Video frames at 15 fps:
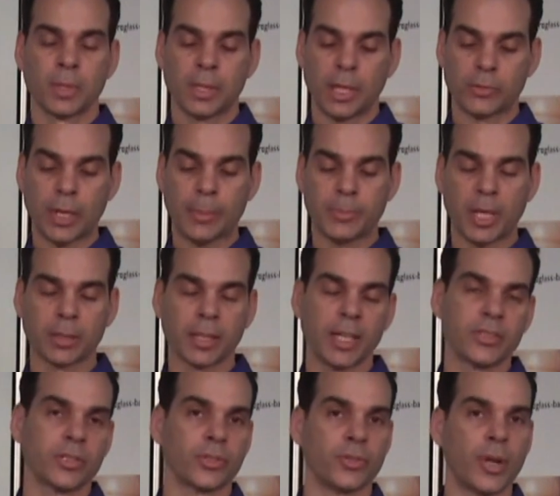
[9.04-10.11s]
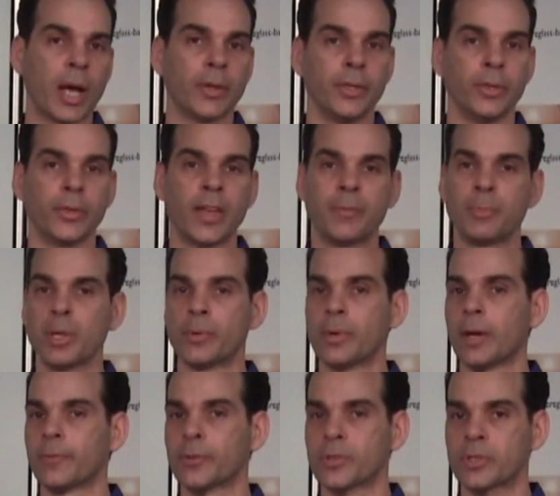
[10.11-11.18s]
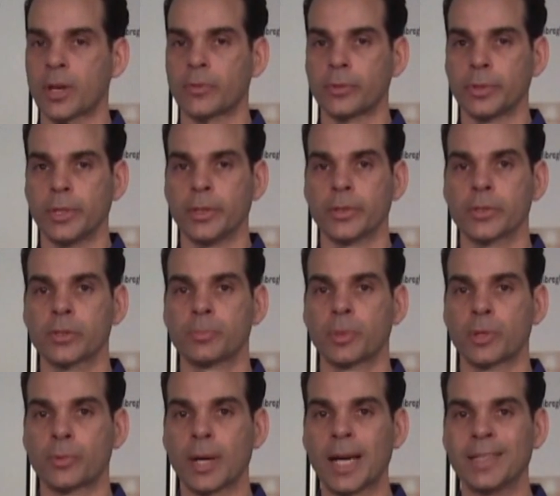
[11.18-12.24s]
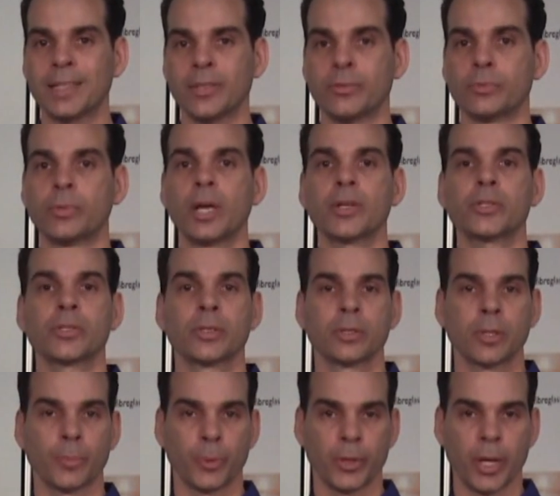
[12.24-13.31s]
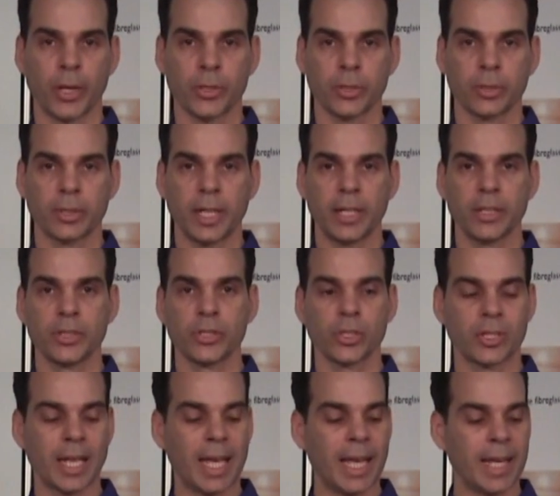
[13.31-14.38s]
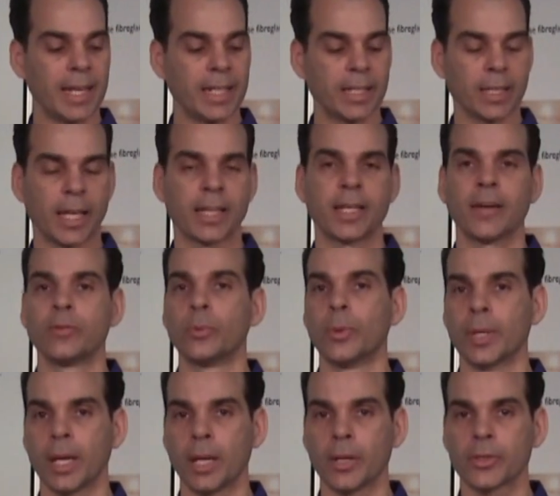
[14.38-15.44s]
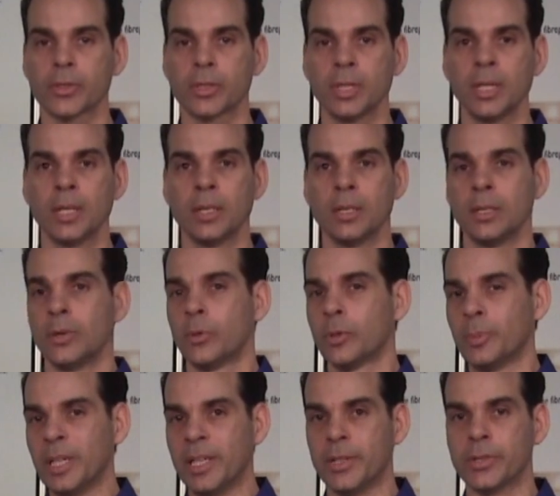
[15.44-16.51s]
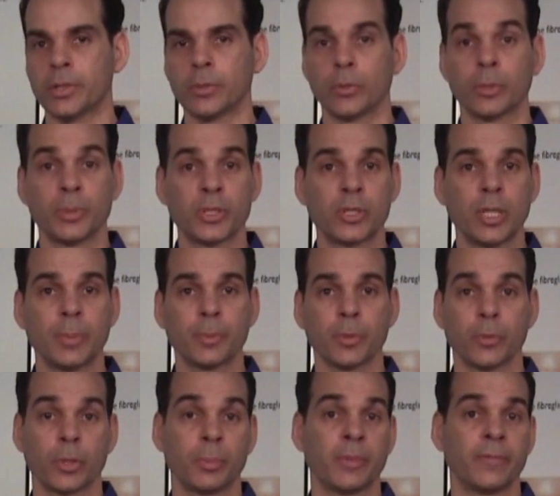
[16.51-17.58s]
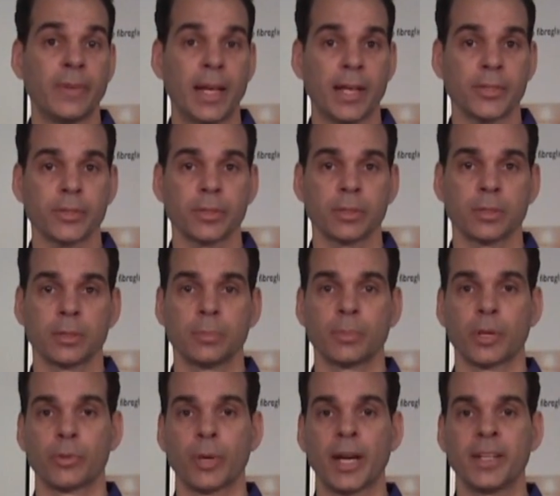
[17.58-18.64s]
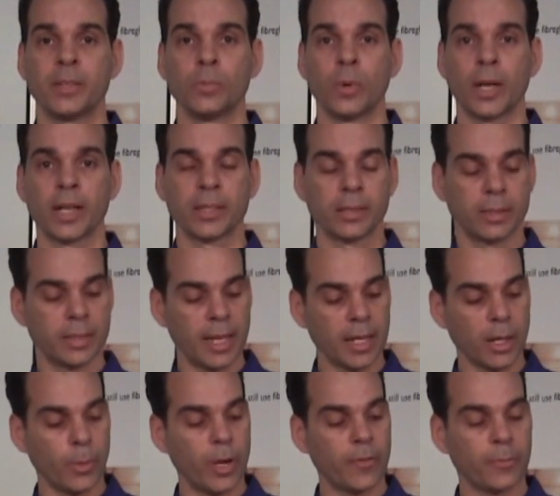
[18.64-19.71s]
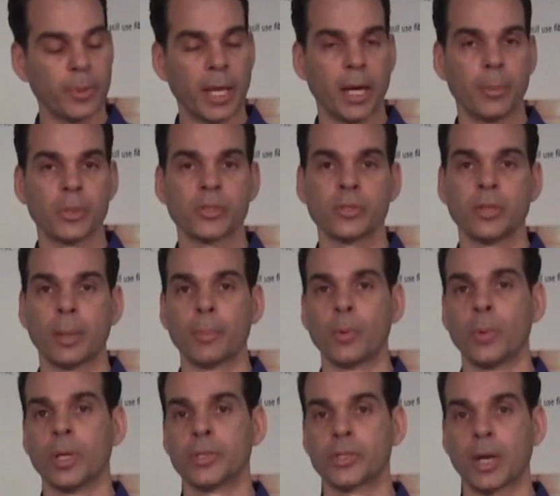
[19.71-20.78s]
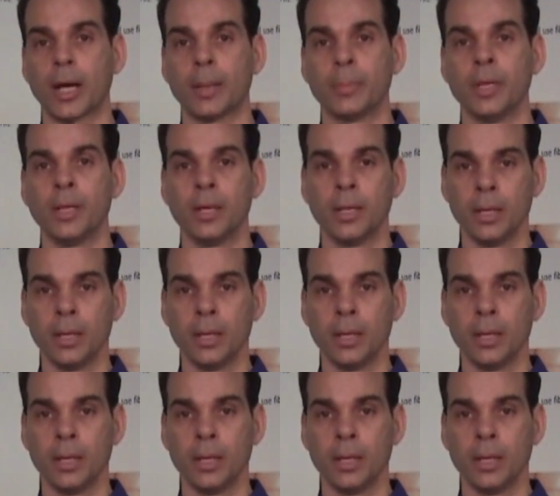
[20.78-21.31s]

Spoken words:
Now, drop-down lenses are not new. They've been around for several years, but Arai didn't rush to production. They didn't just add it in like everyone else. It would have been easier, would have been cheaper, would have been faster. But Arai didn't want to take away from the helmet's #1 job,